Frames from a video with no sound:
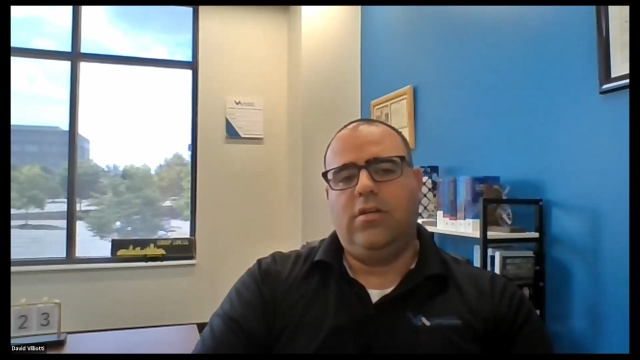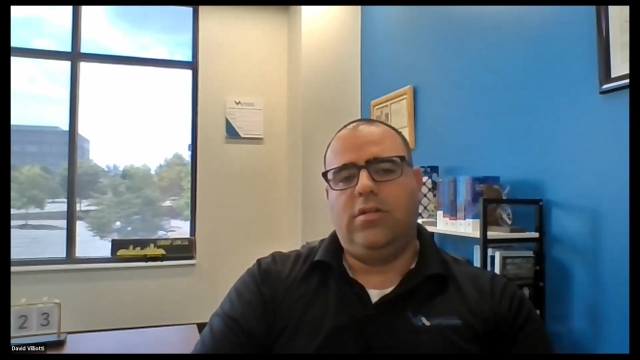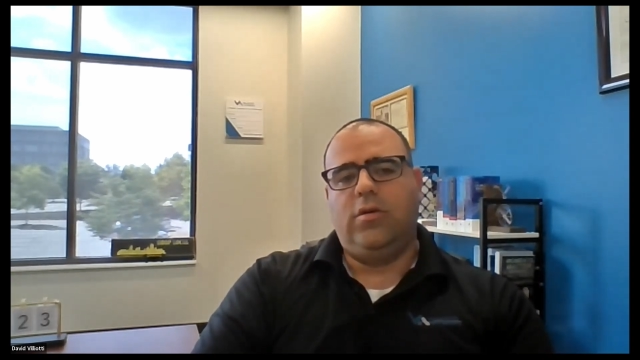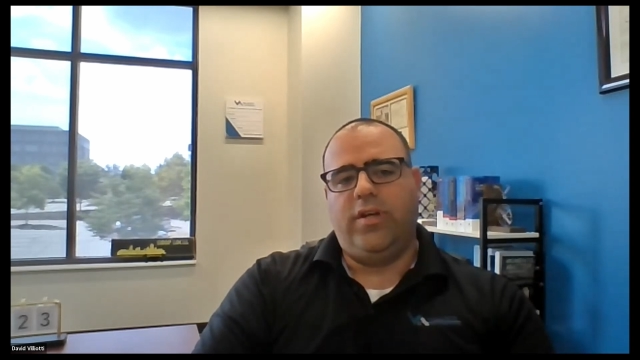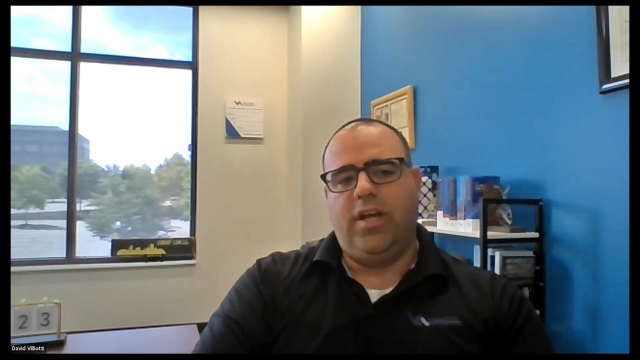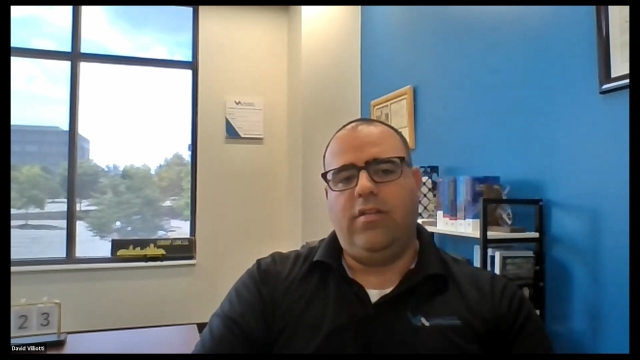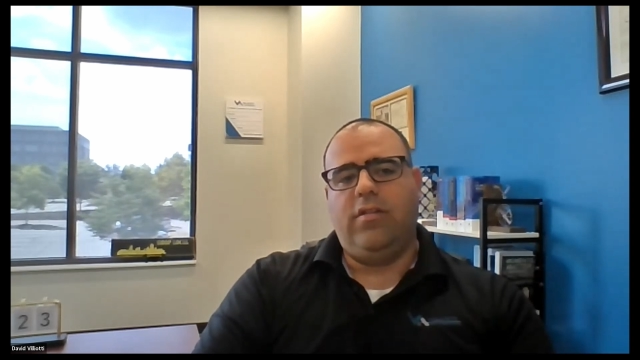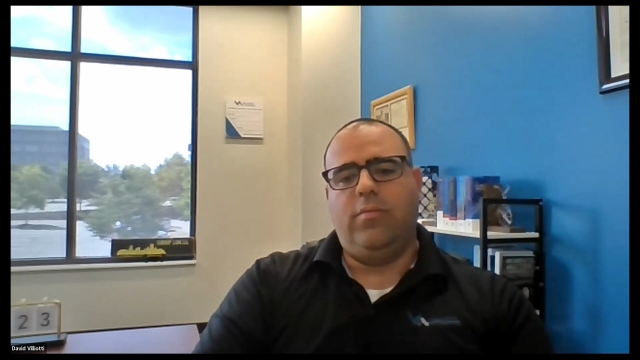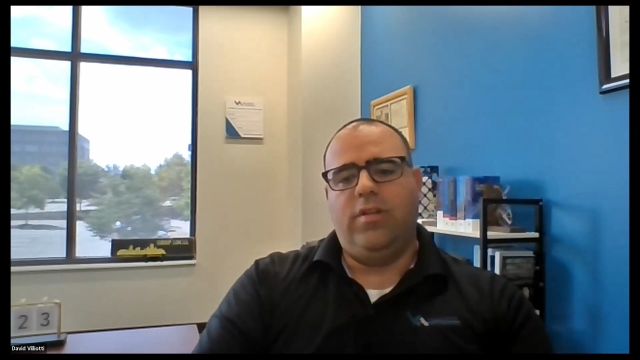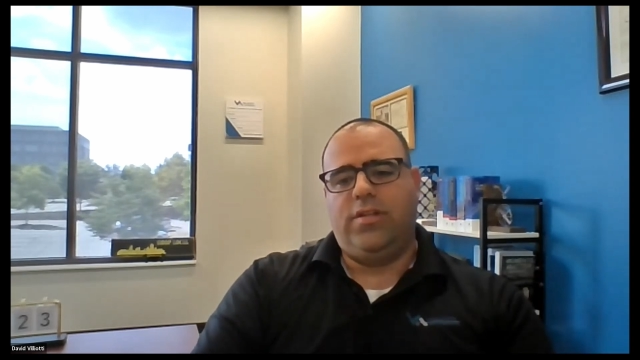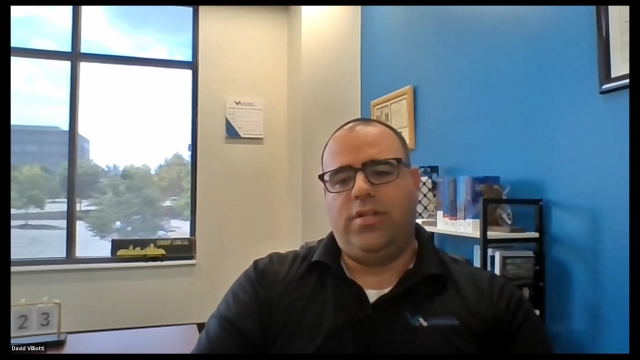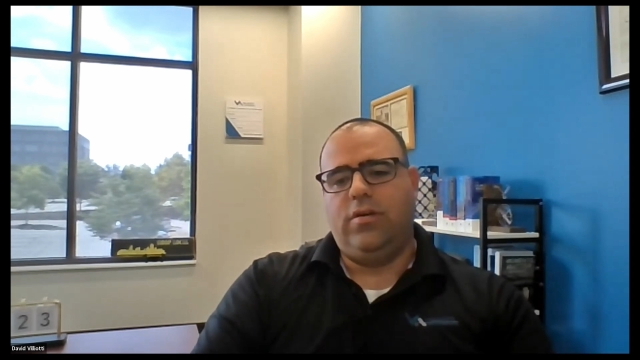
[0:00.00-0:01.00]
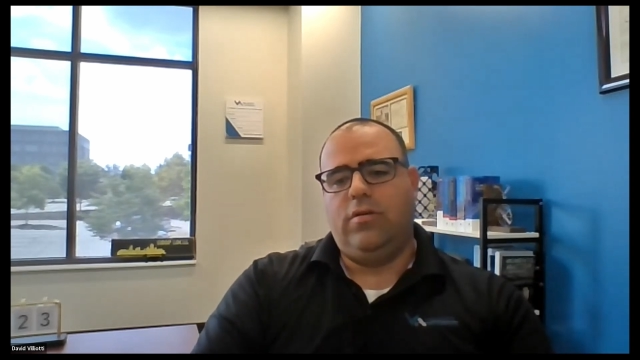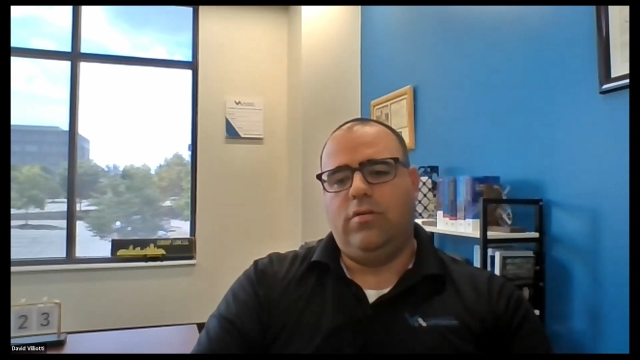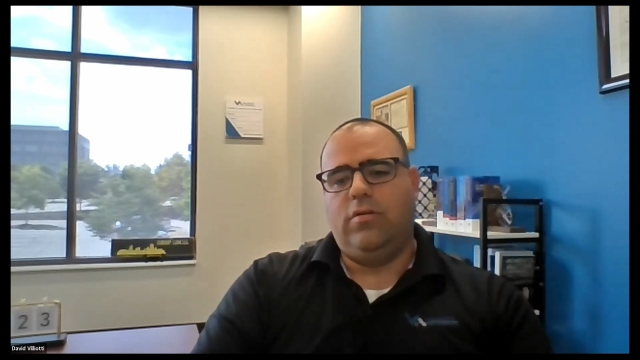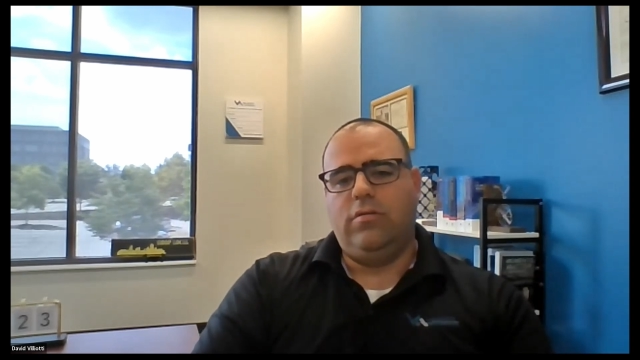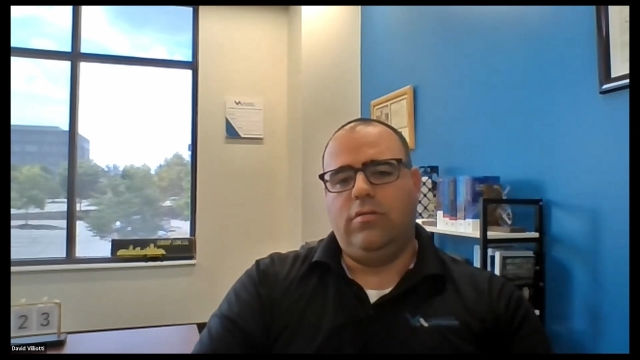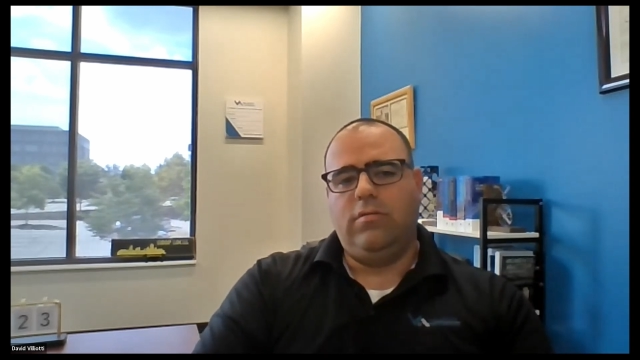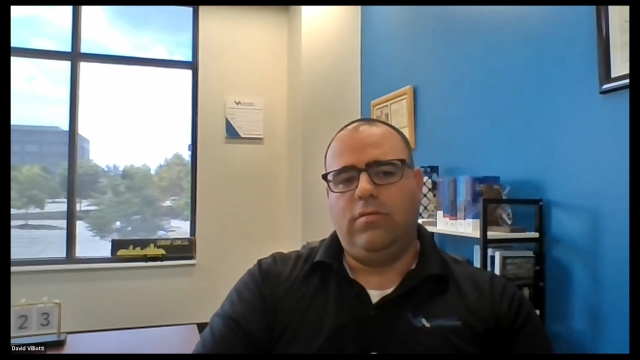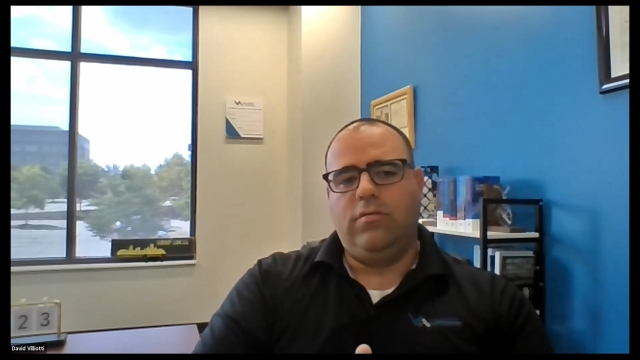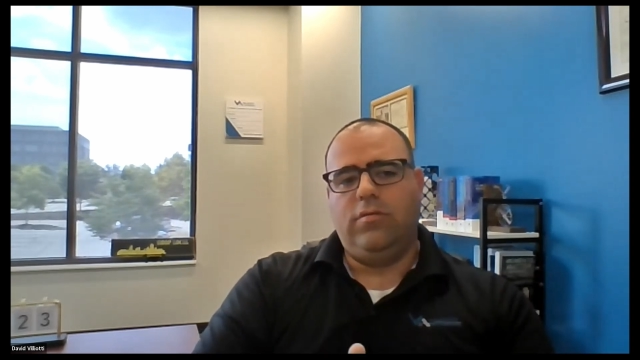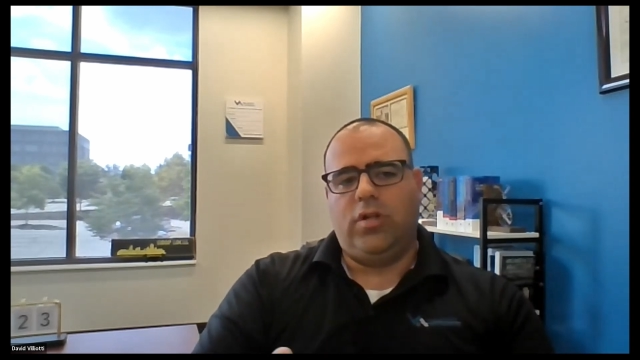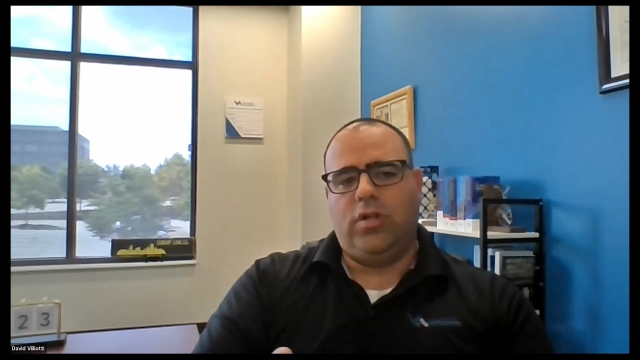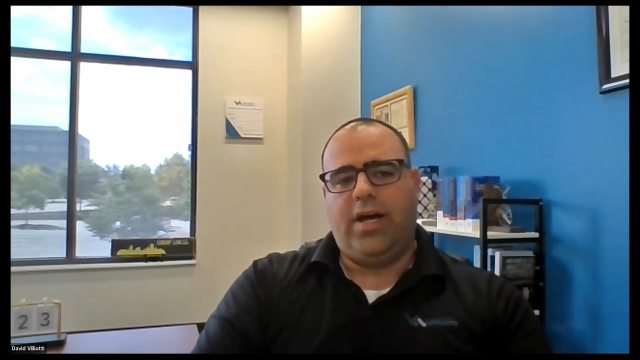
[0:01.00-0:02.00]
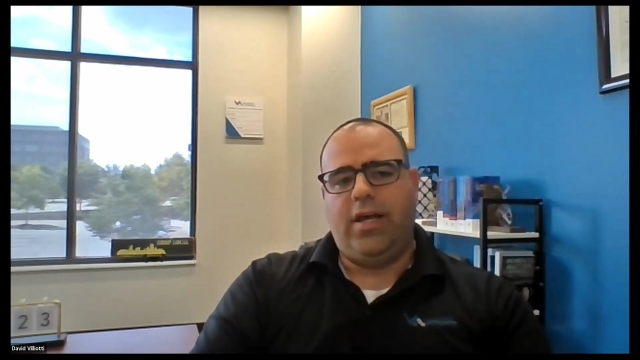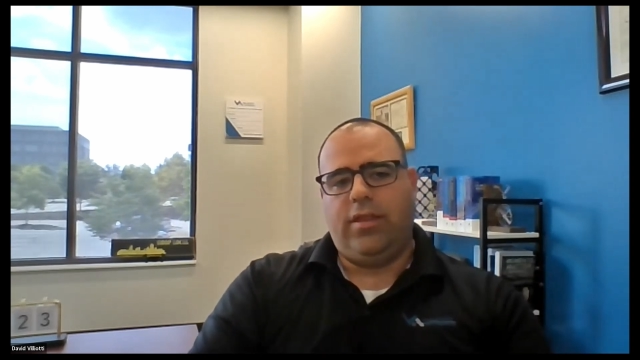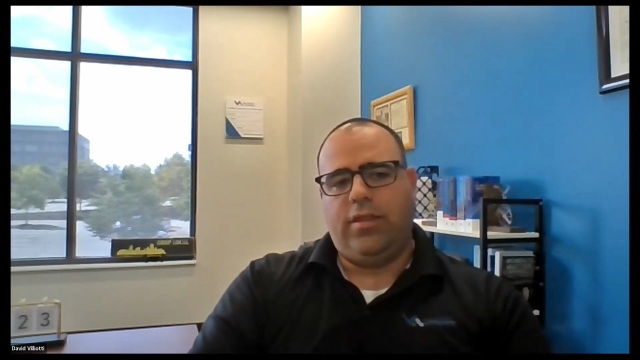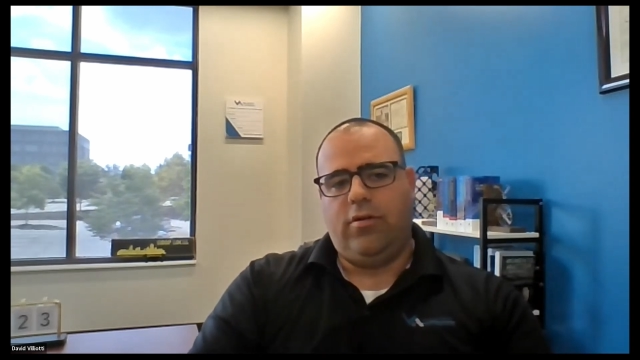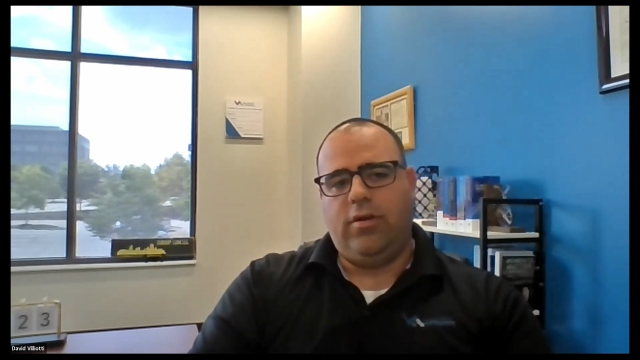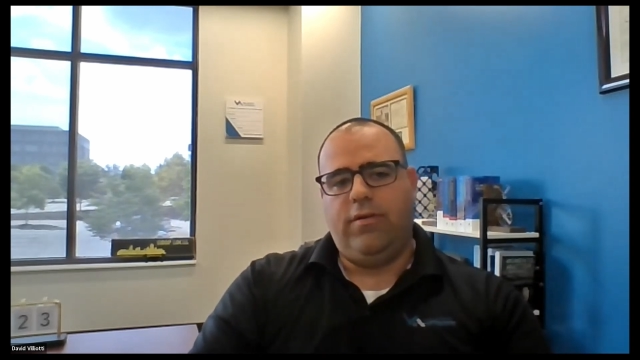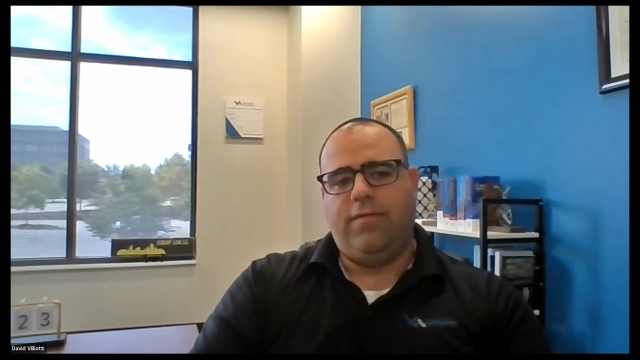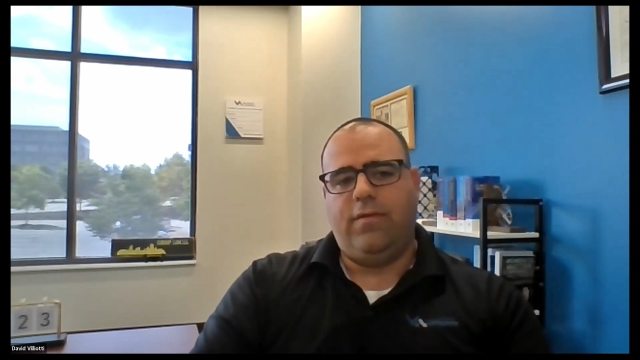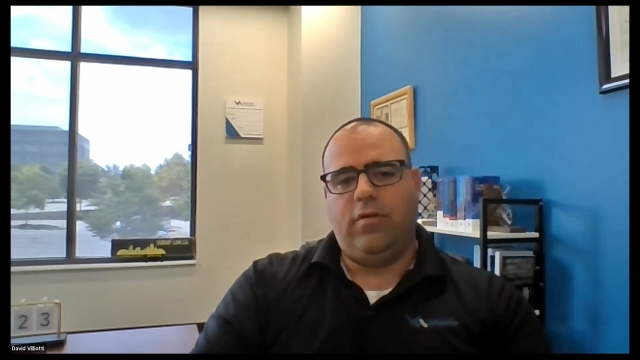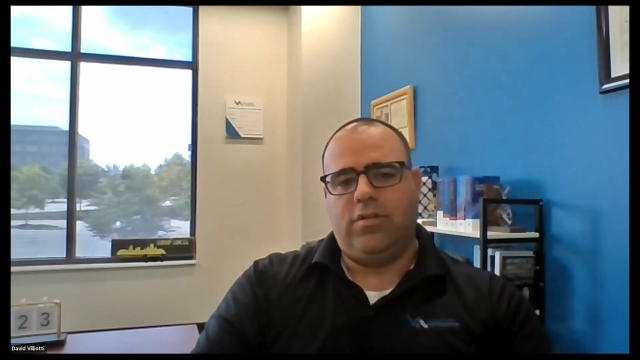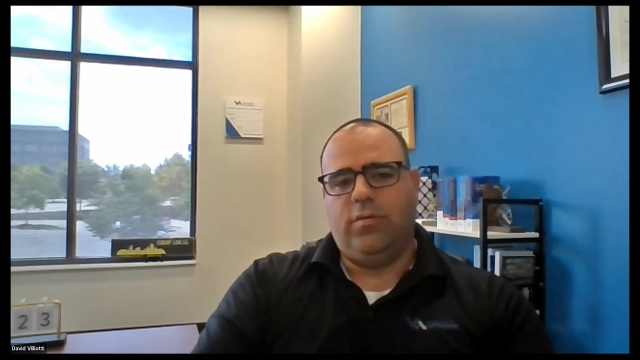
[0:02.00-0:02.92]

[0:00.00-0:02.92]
So we gave them until July 31st.